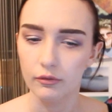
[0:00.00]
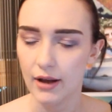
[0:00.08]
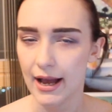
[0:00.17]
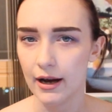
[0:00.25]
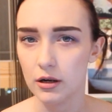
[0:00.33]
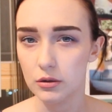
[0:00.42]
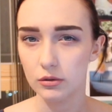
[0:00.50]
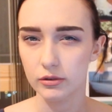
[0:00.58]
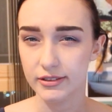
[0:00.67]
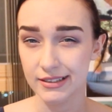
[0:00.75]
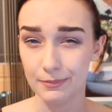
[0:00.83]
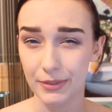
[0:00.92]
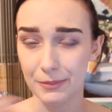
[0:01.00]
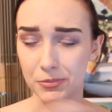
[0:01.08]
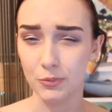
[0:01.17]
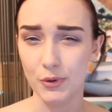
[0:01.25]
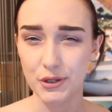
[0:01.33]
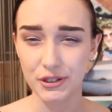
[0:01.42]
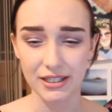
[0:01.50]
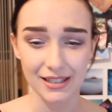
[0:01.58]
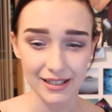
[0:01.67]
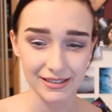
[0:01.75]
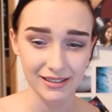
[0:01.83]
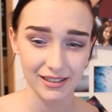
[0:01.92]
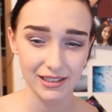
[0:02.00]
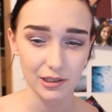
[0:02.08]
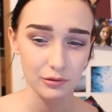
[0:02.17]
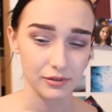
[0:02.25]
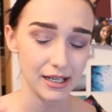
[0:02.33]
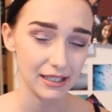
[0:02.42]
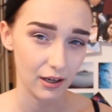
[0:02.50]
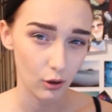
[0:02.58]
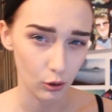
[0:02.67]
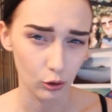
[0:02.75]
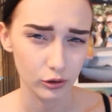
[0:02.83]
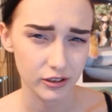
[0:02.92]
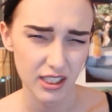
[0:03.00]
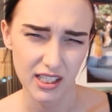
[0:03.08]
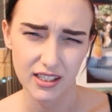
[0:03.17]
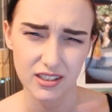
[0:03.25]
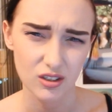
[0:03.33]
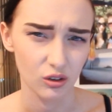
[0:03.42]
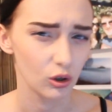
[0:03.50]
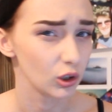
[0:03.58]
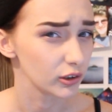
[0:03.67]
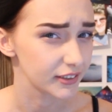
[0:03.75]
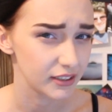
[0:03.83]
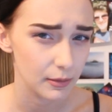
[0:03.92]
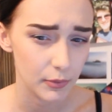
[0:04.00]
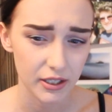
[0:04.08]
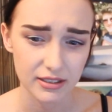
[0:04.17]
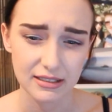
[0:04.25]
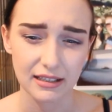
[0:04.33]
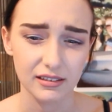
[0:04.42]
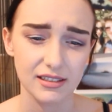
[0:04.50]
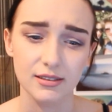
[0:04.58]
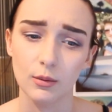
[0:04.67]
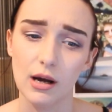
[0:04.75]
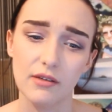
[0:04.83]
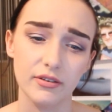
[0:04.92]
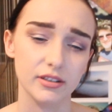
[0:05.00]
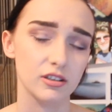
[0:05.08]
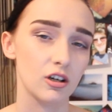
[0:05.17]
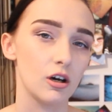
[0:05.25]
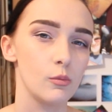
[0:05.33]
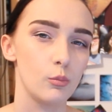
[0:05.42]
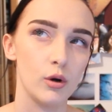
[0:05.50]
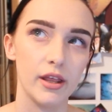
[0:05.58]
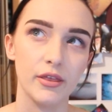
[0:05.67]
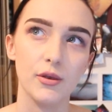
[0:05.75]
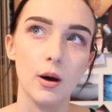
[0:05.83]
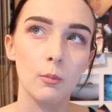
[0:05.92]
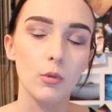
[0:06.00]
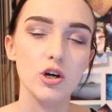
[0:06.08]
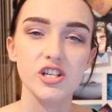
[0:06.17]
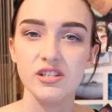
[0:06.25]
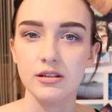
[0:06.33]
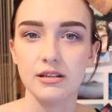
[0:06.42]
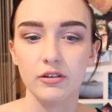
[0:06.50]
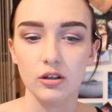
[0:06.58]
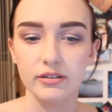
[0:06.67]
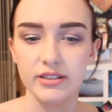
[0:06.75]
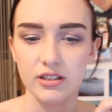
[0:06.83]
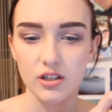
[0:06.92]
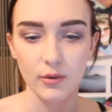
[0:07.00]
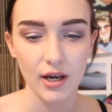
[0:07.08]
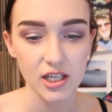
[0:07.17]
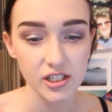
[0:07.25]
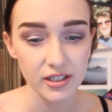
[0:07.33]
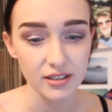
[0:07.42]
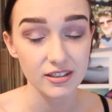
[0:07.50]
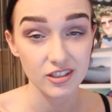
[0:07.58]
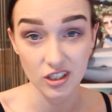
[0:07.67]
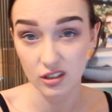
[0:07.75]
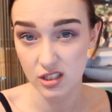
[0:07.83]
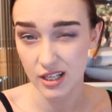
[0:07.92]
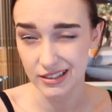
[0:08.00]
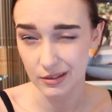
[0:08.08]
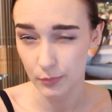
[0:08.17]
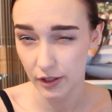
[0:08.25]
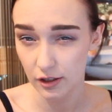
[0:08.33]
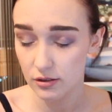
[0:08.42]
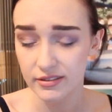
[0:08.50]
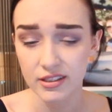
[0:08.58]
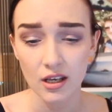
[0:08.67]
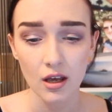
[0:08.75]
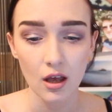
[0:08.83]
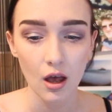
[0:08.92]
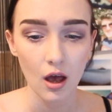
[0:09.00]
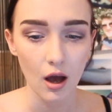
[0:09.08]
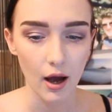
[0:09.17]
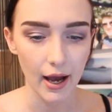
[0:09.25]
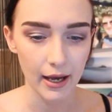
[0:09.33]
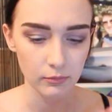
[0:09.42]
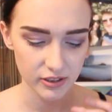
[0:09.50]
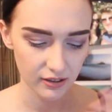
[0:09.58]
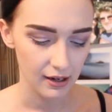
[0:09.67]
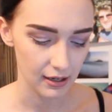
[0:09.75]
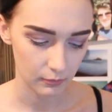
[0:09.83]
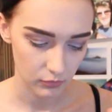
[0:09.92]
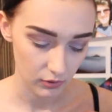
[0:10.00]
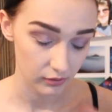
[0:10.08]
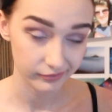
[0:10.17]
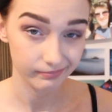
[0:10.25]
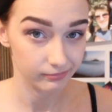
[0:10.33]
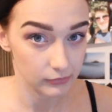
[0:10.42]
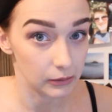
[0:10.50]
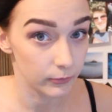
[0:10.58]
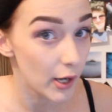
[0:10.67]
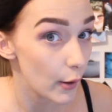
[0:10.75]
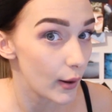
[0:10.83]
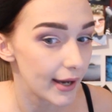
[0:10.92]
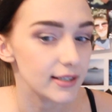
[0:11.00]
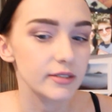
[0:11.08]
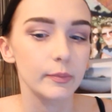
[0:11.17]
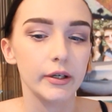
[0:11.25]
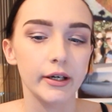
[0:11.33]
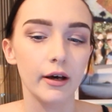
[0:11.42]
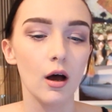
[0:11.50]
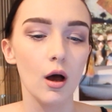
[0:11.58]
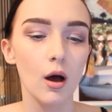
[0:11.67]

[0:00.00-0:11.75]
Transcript: how some people with DID create like alters or alternate personalities or whatever to cope with emotionally difficult situations, such as abuse. So again, I'm no expert,